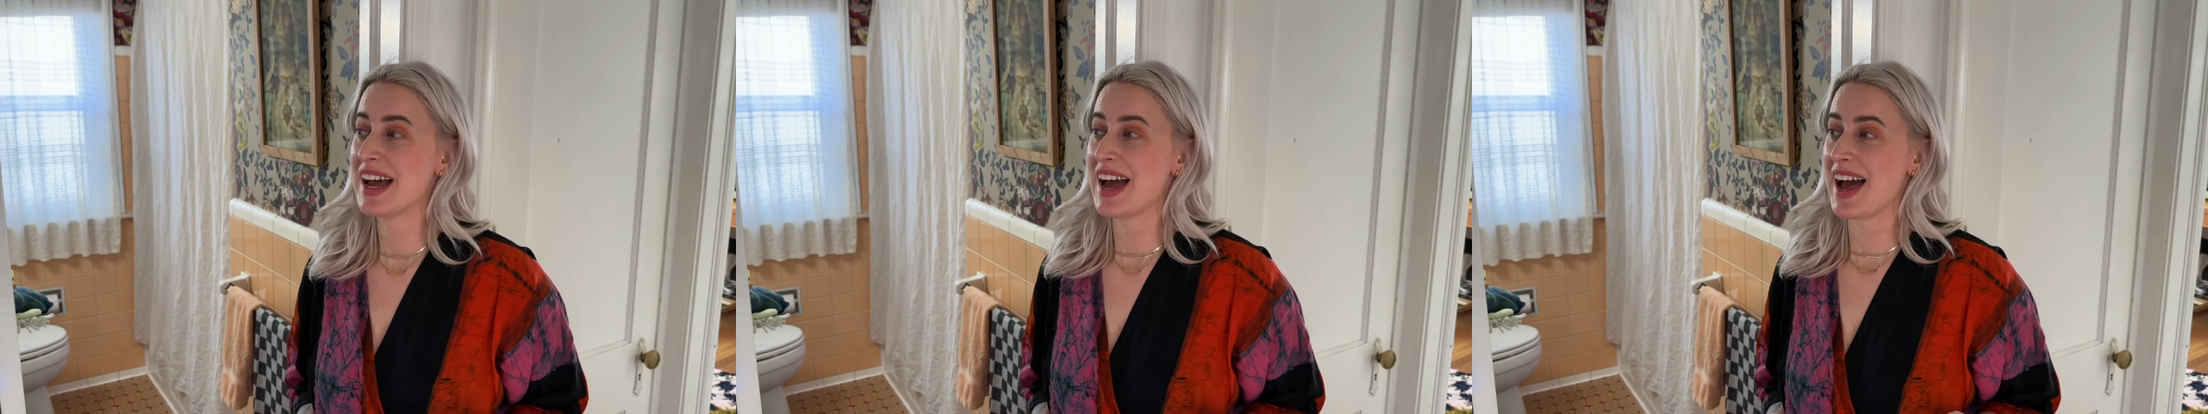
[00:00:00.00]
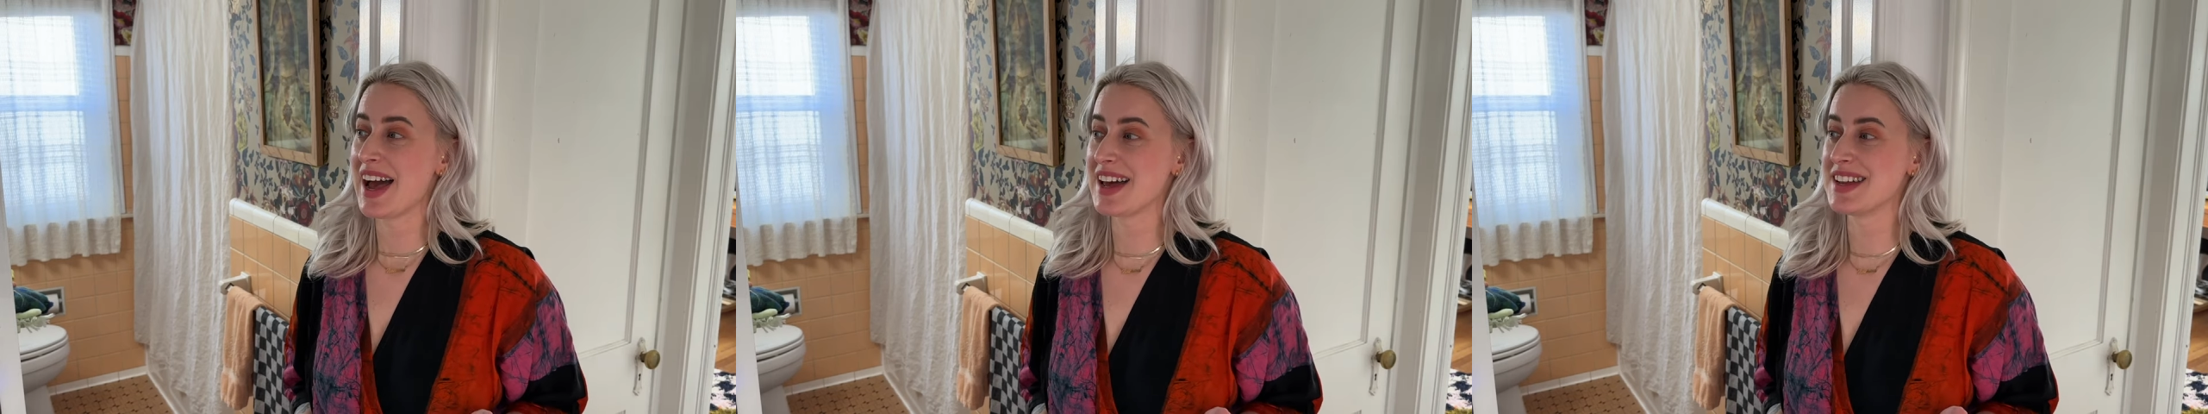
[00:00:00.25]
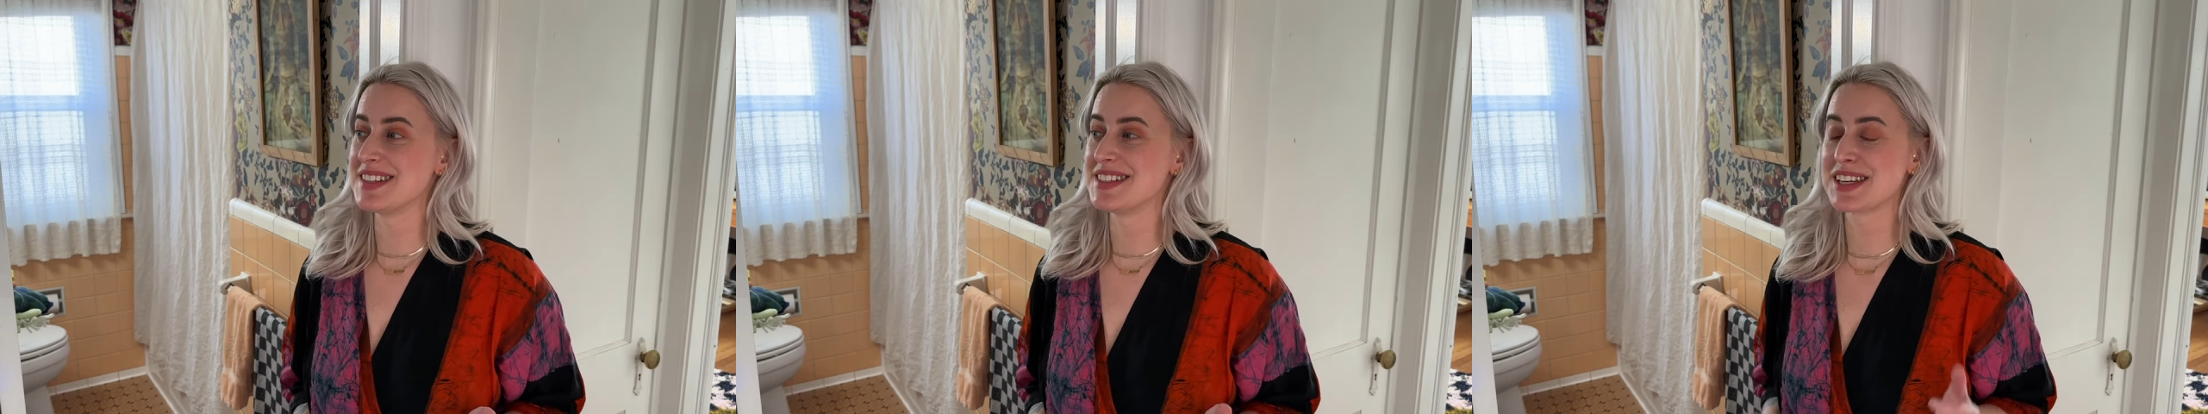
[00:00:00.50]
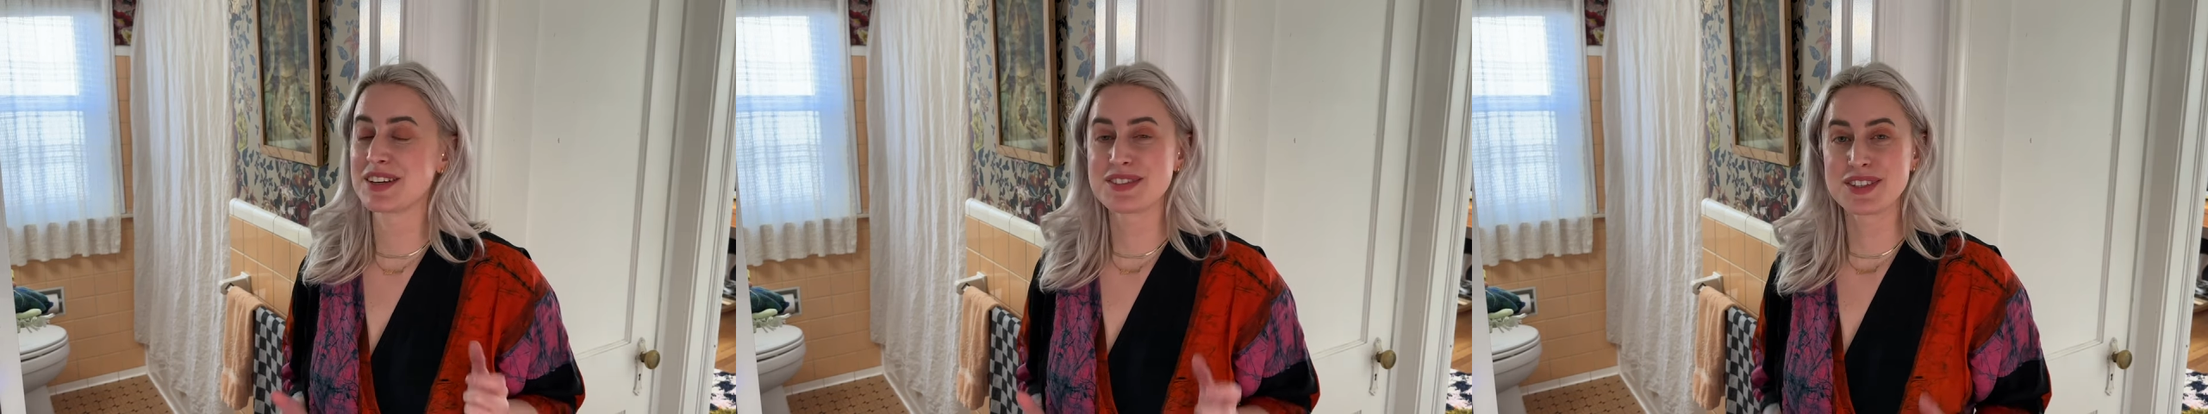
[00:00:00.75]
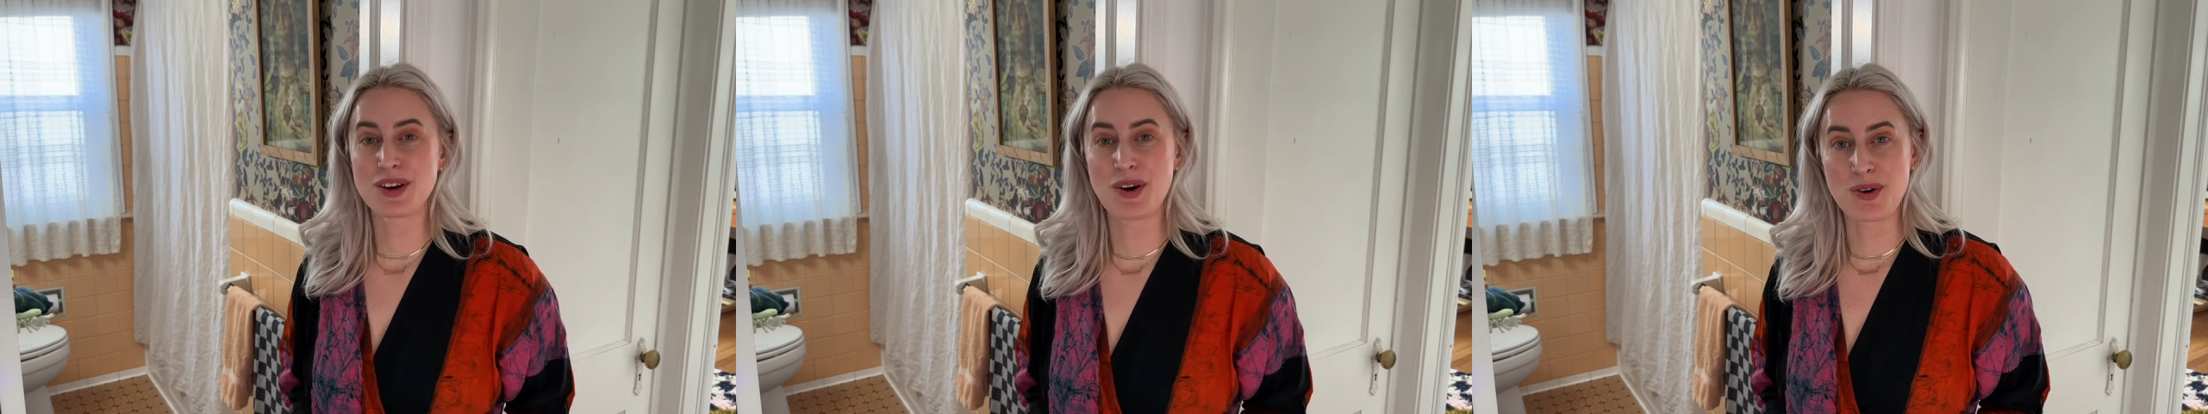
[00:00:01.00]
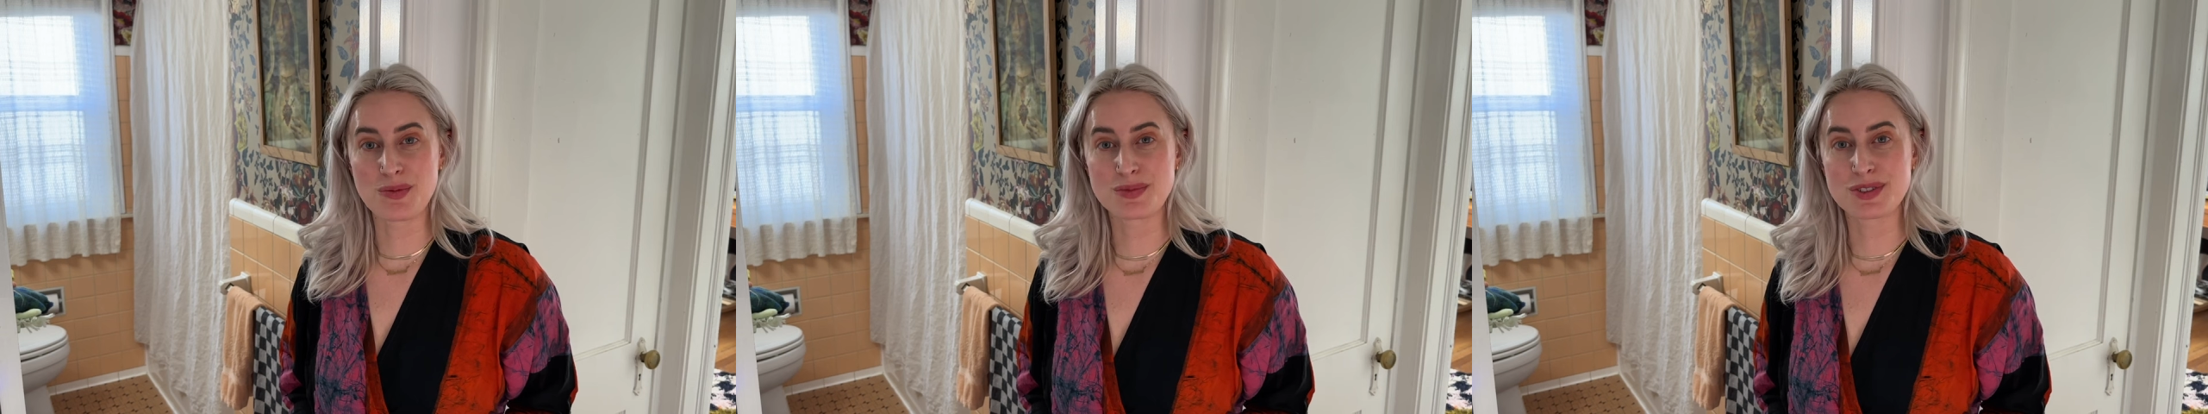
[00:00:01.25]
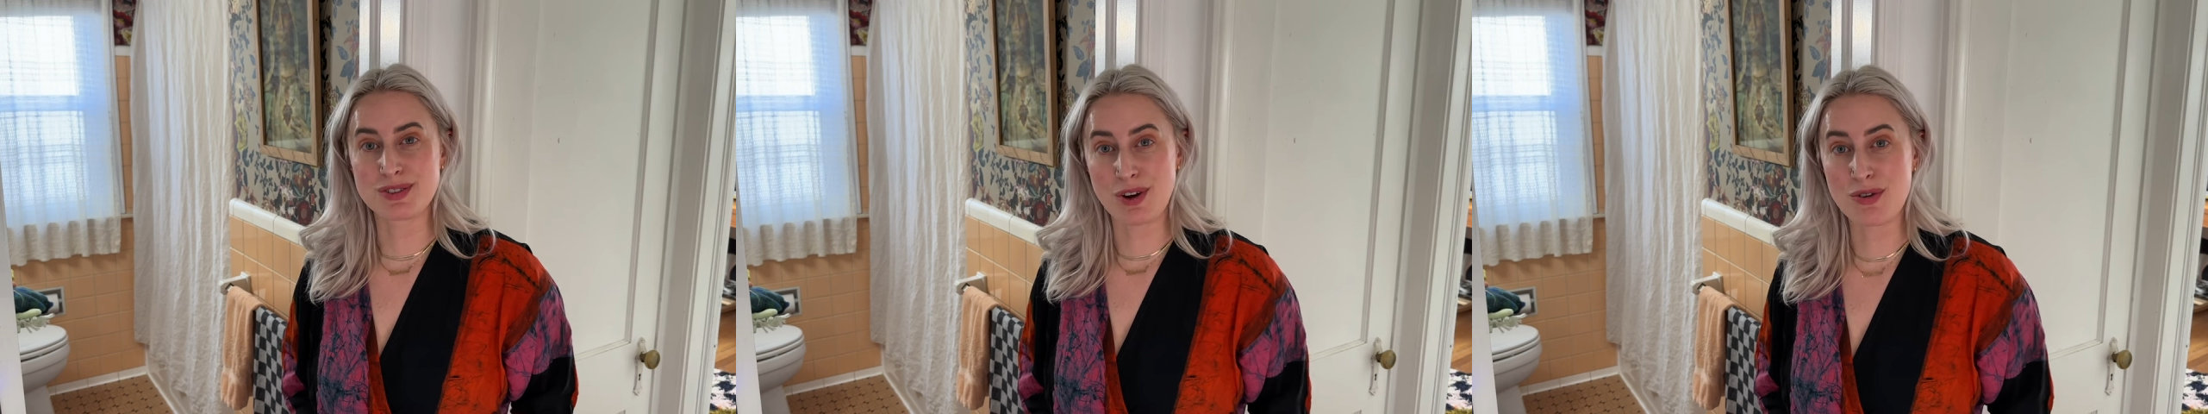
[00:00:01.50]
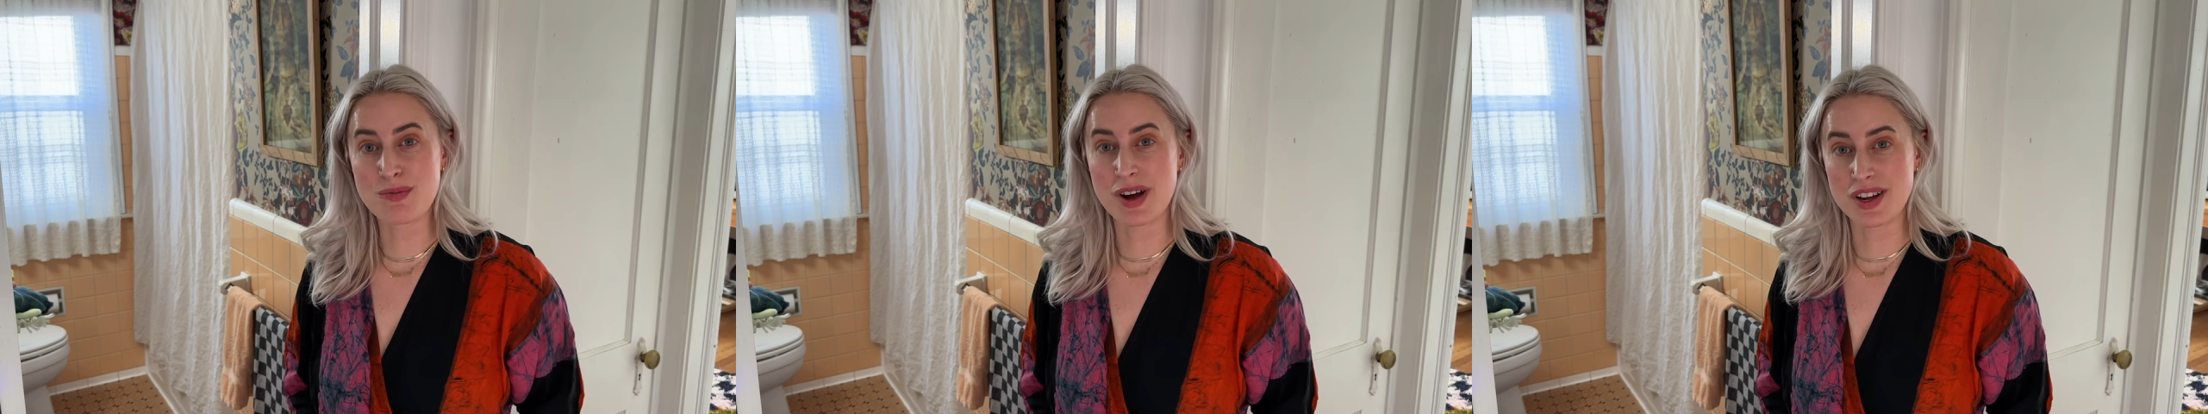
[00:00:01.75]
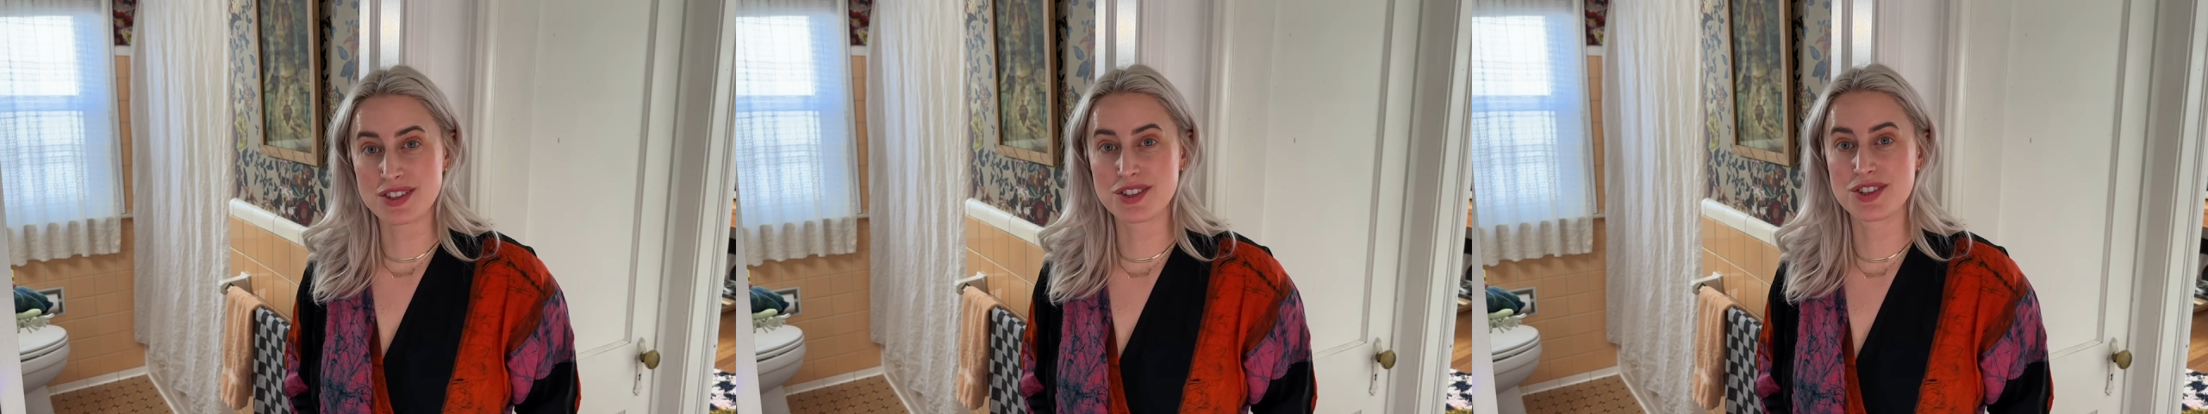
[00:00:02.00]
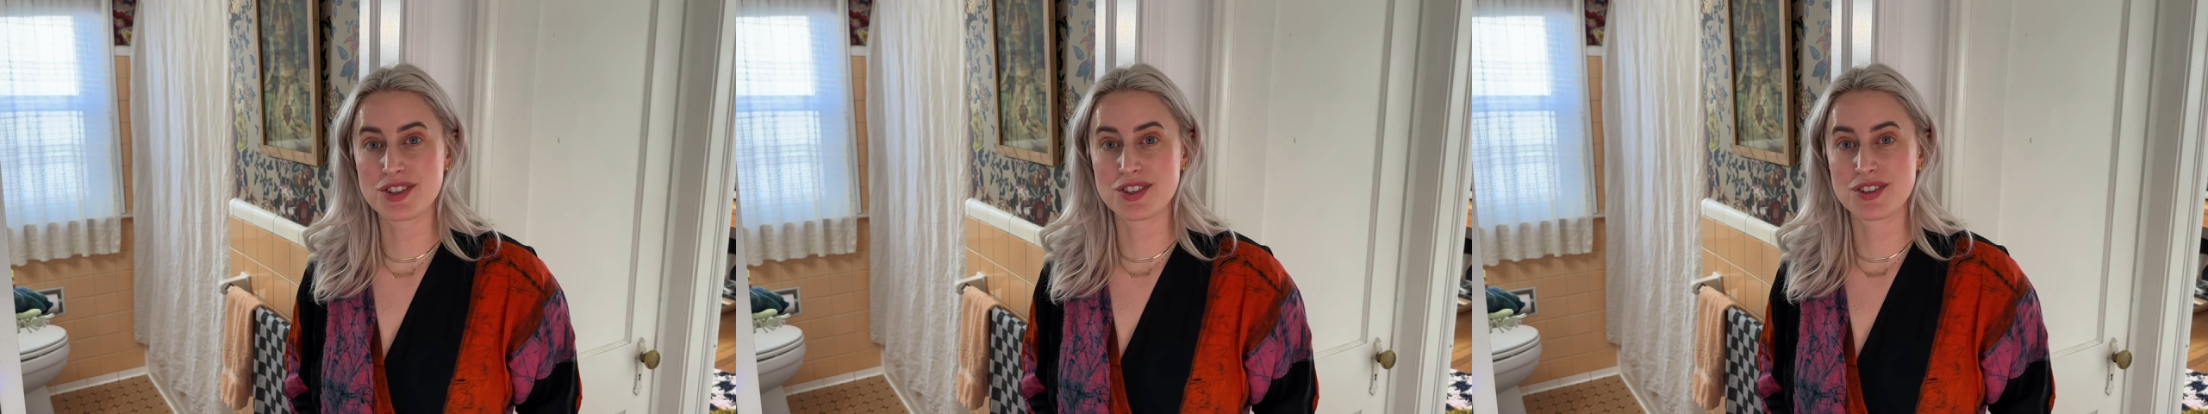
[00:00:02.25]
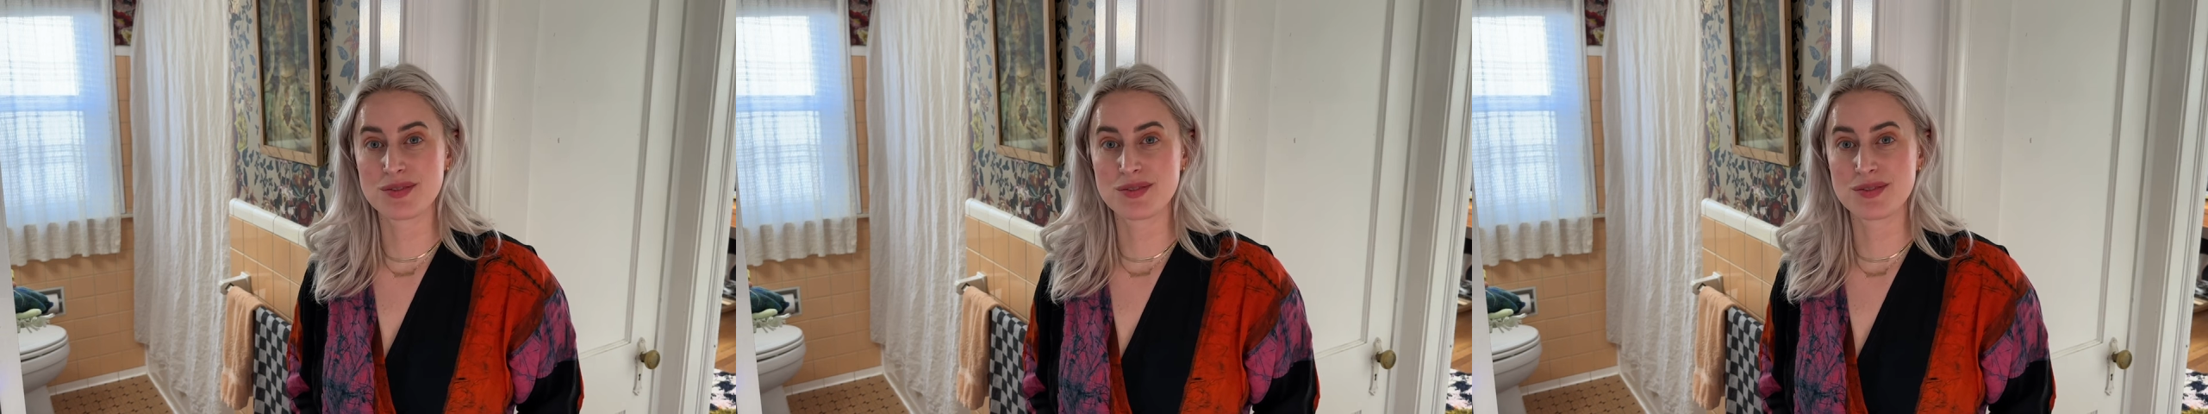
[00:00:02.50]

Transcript: and gives the home so much